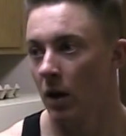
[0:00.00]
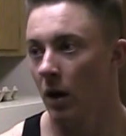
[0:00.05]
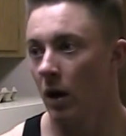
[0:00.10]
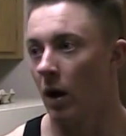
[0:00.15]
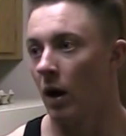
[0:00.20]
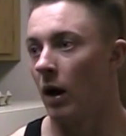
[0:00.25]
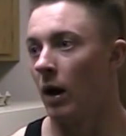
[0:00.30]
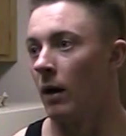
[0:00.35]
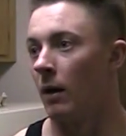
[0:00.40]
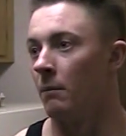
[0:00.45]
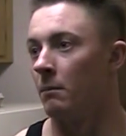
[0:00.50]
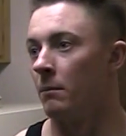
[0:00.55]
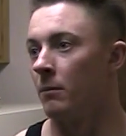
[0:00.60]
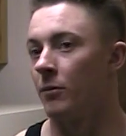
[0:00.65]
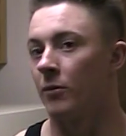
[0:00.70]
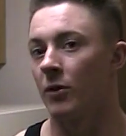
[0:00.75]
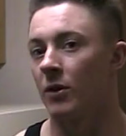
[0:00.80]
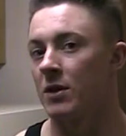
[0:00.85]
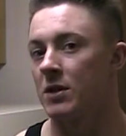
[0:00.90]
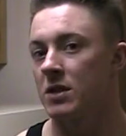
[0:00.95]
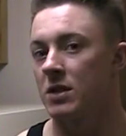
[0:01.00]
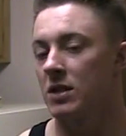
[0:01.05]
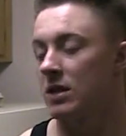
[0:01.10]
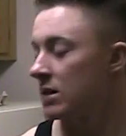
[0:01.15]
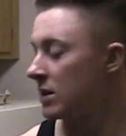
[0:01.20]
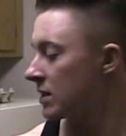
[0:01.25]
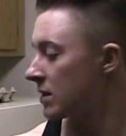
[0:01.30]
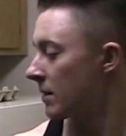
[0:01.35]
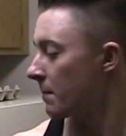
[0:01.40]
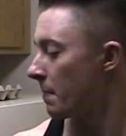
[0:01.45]
for
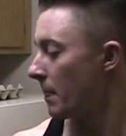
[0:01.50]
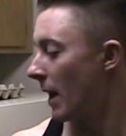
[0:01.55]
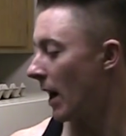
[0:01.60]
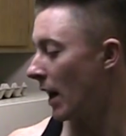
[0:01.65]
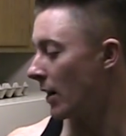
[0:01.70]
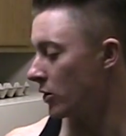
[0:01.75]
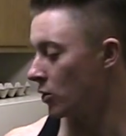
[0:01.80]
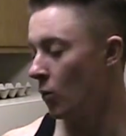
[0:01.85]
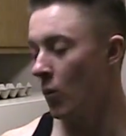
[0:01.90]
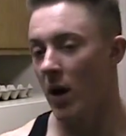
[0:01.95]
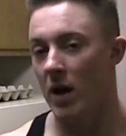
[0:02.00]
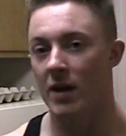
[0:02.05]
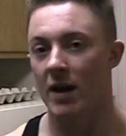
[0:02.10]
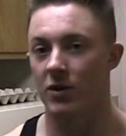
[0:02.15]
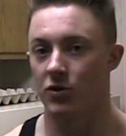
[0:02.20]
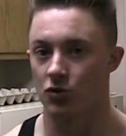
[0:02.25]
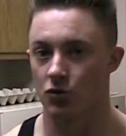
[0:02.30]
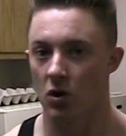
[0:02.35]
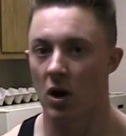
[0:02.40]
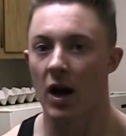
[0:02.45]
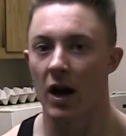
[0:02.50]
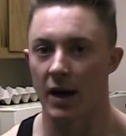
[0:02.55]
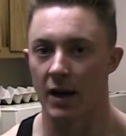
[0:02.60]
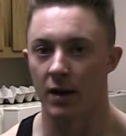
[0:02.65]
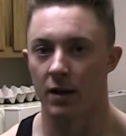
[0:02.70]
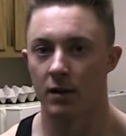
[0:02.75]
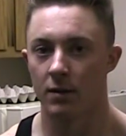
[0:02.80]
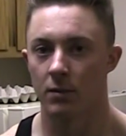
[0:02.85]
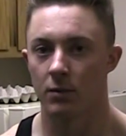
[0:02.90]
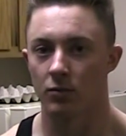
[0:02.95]
instance, you weigh that dry,
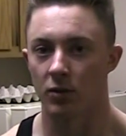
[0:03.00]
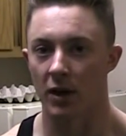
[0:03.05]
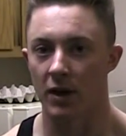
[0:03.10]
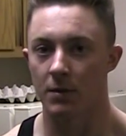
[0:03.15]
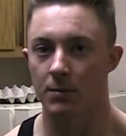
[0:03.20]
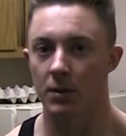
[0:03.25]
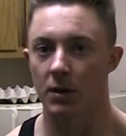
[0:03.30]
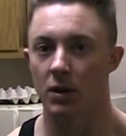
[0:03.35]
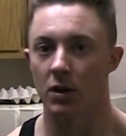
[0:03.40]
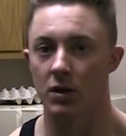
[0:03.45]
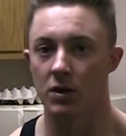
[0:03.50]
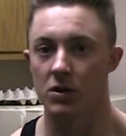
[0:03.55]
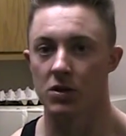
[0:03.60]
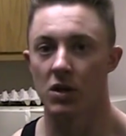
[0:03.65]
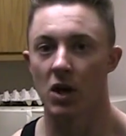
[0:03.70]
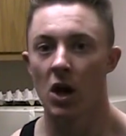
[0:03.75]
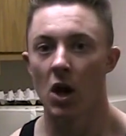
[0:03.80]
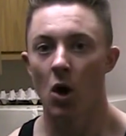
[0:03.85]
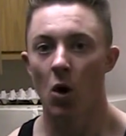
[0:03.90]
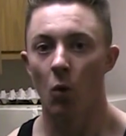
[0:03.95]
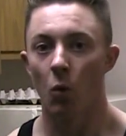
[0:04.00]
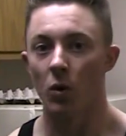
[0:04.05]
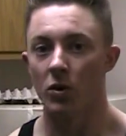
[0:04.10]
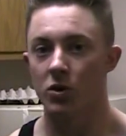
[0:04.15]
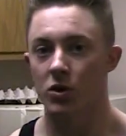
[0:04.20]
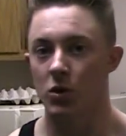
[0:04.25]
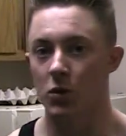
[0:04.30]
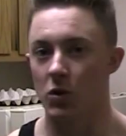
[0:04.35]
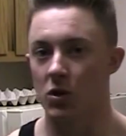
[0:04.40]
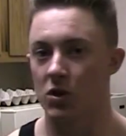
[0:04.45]
right? Because
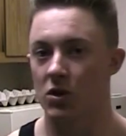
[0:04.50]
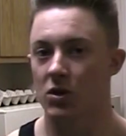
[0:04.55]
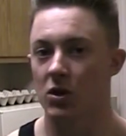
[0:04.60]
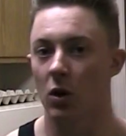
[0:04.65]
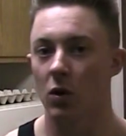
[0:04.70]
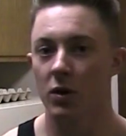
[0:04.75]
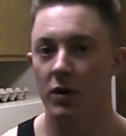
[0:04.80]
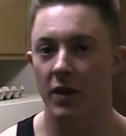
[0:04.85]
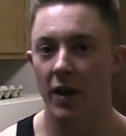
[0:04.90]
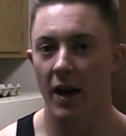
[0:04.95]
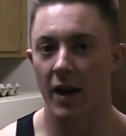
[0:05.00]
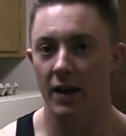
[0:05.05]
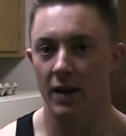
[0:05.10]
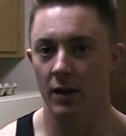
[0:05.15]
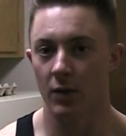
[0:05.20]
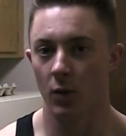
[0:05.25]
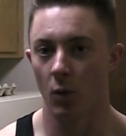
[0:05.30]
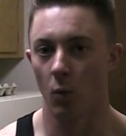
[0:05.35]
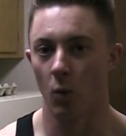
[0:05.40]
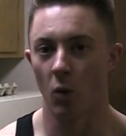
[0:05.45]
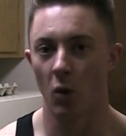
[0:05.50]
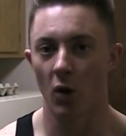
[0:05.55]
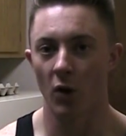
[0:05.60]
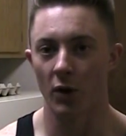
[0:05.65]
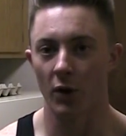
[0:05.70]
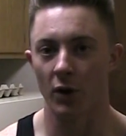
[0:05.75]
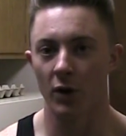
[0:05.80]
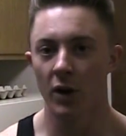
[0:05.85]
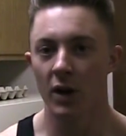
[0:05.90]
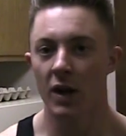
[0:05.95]
once you soak that in the
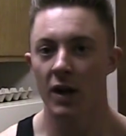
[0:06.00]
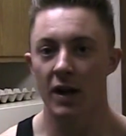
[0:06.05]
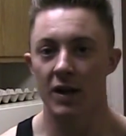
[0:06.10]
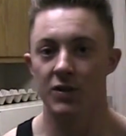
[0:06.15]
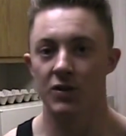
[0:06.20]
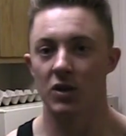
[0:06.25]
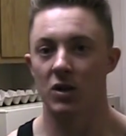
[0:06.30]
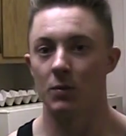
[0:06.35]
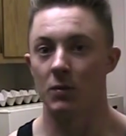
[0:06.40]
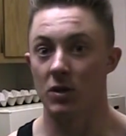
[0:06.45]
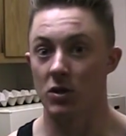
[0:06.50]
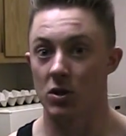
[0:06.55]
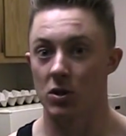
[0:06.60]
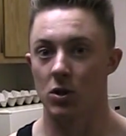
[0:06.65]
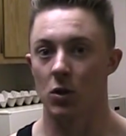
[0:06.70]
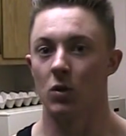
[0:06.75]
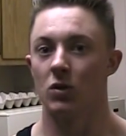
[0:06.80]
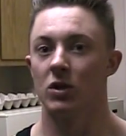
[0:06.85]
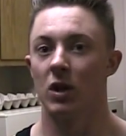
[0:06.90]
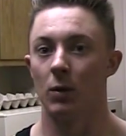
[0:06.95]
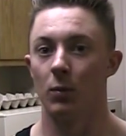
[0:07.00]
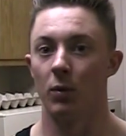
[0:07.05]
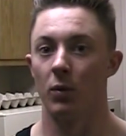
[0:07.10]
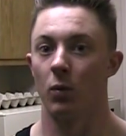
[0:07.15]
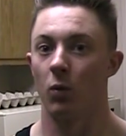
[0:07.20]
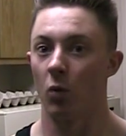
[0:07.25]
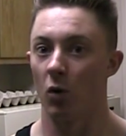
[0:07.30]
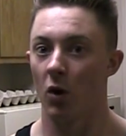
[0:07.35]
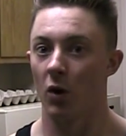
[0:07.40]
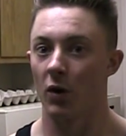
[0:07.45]
water, it's going to be soaked up with
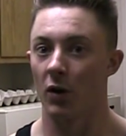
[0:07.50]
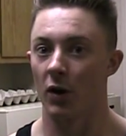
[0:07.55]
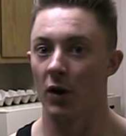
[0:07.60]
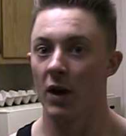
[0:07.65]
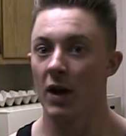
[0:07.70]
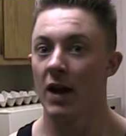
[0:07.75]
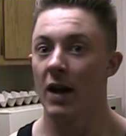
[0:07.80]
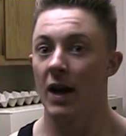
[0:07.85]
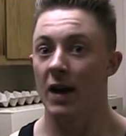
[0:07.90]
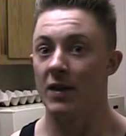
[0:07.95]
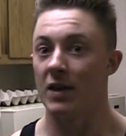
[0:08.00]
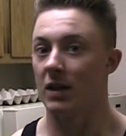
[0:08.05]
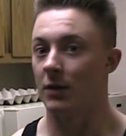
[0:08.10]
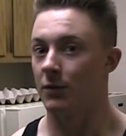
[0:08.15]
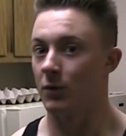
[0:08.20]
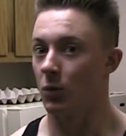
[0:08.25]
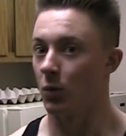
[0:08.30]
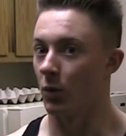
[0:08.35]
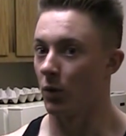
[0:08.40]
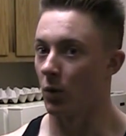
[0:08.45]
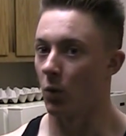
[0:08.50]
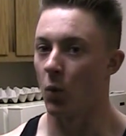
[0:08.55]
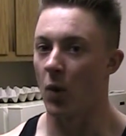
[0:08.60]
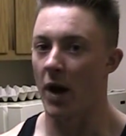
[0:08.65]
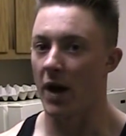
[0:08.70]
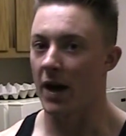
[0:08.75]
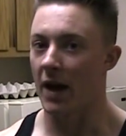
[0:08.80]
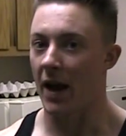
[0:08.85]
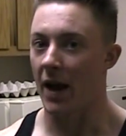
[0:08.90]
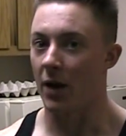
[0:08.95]
water, and then if you were to
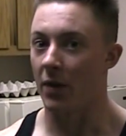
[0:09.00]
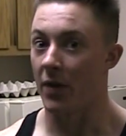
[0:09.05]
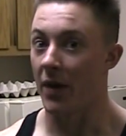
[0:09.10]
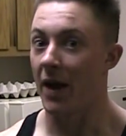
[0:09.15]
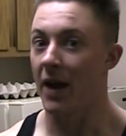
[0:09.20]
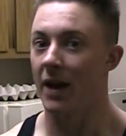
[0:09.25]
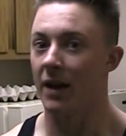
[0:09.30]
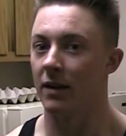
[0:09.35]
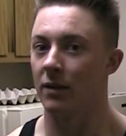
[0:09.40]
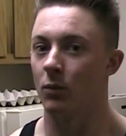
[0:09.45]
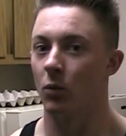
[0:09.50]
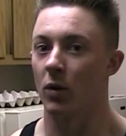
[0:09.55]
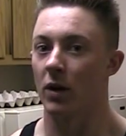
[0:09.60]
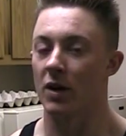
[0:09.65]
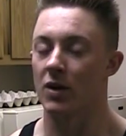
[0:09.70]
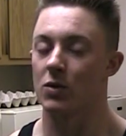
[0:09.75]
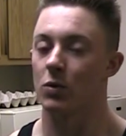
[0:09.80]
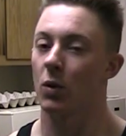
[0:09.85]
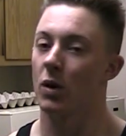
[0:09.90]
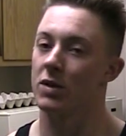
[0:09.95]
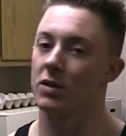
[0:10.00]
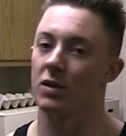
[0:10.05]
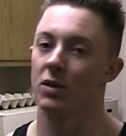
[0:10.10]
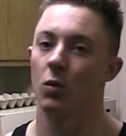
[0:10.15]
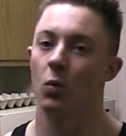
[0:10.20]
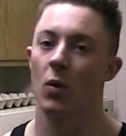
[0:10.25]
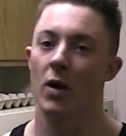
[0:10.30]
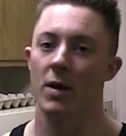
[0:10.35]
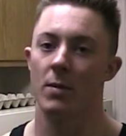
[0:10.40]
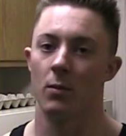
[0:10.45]
weigh it out then, well, guess what? It's going
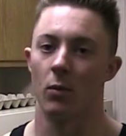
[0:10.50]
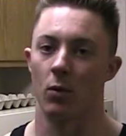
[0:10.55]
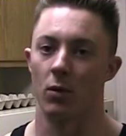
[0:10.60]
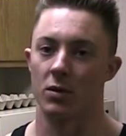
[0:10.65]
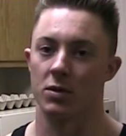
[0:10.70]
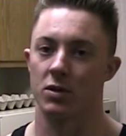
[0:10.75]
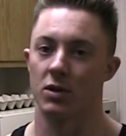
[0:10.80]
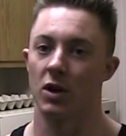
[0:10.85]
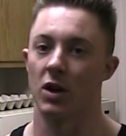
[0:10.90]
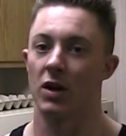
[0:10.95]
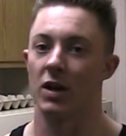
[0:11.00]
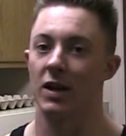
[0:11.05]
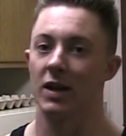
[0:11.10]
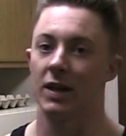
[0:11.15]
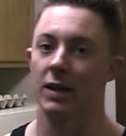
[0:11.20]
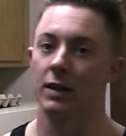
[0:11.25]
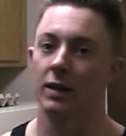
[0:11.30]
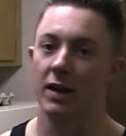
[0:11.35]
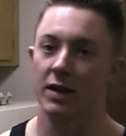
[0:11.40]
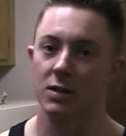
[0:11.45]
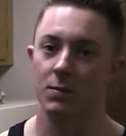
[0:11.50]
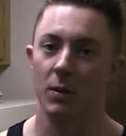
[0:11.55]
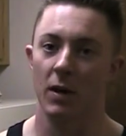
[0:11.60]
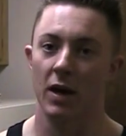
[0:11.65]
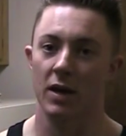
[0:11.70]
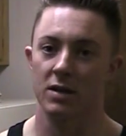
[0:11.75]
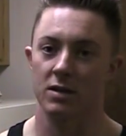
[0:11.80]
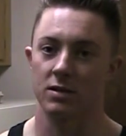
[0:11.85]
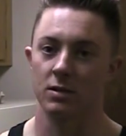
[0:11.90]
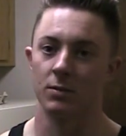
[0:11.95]
to weigh more, so you're going to eat less
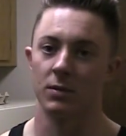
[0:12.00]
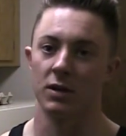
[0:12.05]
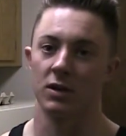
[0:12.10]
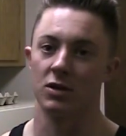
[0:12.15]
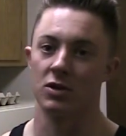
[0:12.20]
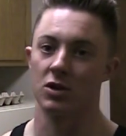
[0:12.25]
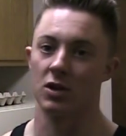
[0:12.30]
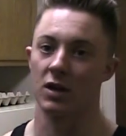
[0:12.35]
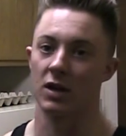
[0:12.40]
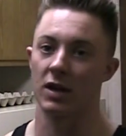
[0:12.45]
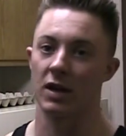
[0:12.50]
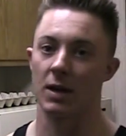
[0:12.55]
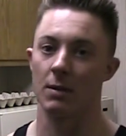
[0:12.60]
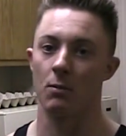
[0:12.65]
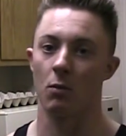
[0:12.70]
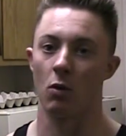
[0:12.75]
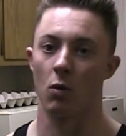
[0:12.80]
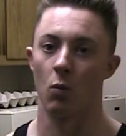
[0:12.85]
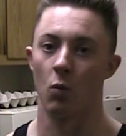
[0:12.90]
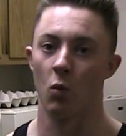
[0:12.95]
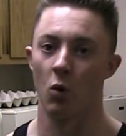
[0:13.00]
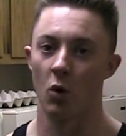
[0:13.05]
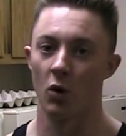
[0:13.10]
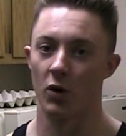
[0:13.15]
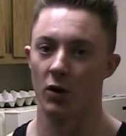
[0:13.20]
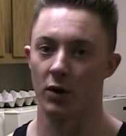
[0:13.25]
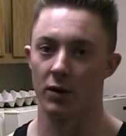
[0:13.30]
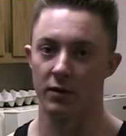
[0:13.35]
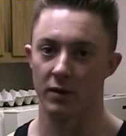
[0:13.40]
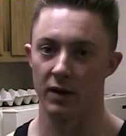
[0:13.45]
pasta because you're going to get more
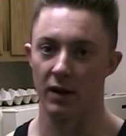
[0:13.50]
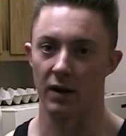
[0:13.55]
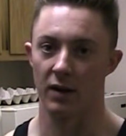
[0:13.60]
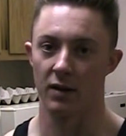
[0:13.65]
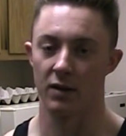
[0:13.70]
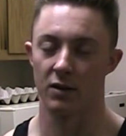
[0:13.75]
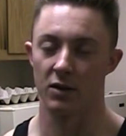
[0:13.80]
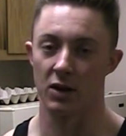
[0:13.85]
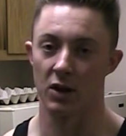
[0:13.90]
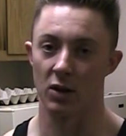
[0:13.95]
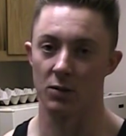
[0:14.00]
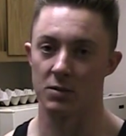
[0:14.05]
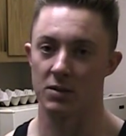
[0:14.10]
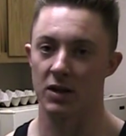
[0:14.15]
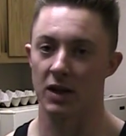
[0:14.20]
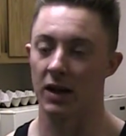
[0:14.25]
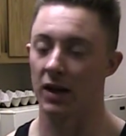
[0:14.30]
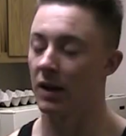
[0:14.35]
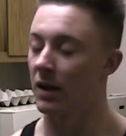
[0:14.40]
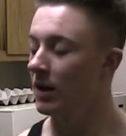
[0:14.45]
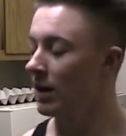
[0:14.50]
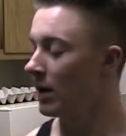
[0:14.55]
water in there. You know what I'm saying?